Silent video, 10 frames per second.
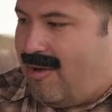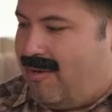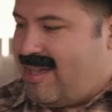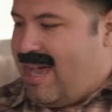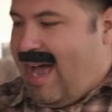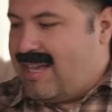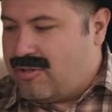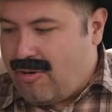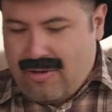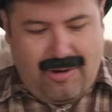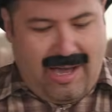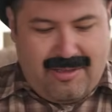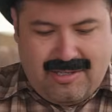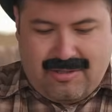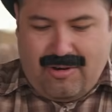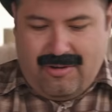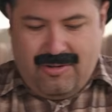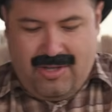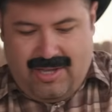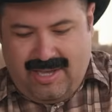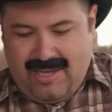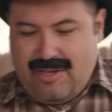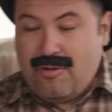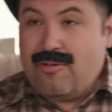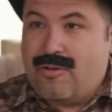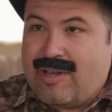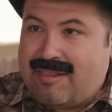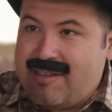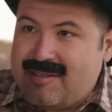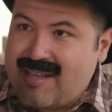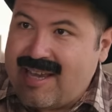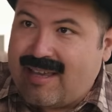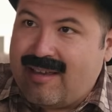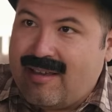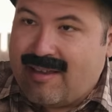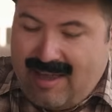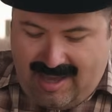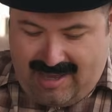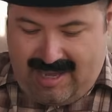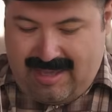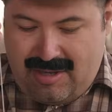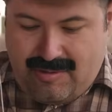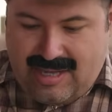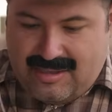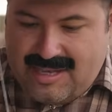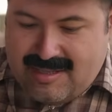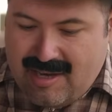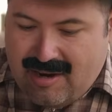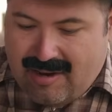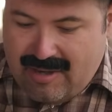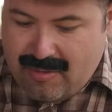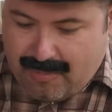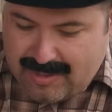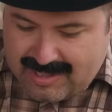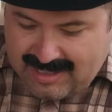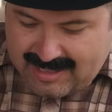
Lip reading: Okay, I show you how these go. You get this stick, right? And then you get this here, and you put it